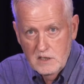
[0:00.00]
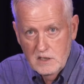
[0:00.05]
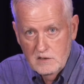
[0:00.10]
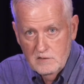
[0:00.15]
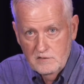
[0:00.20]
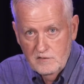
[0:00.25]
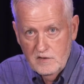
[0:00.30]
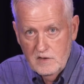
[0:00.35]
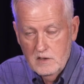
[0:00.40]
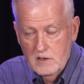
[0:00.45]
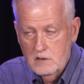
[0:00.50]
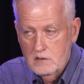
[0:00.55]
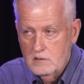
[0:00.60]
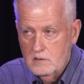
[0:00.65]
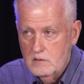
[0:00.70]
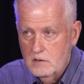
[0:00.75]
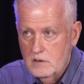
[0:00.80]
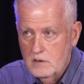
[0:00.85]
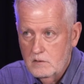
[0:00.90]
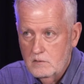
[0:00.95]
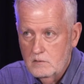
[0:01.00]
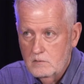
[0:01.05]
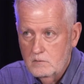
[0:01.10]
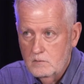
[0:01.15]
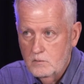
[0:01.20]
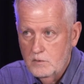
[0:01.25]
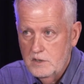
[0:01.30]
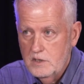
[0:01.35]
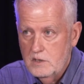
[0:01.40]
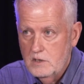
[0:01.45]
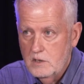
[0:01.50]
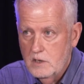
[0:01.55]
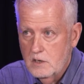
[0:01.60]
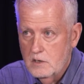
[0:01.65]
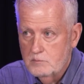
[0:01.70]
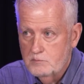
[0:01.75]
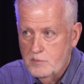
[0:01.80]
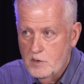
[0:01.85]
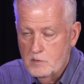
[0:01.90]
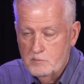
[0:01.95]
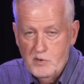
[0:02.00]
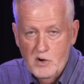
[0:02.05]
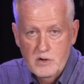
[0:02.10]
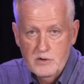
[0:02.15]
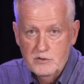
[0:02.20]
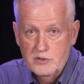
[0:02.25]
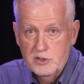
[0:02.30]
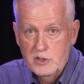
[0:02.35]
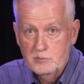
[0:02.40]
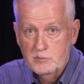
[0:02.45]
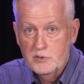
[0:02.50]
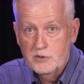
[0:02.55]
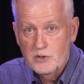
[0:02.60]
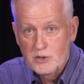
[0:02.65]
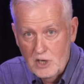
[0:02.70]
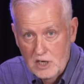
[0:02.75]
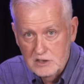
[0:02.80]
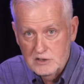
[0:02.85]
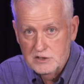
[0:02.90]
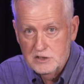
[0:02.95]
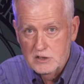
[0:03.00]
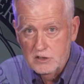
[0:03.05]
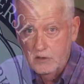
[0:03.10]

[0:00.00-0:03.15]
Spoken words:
get to see it, our partnership with Johnson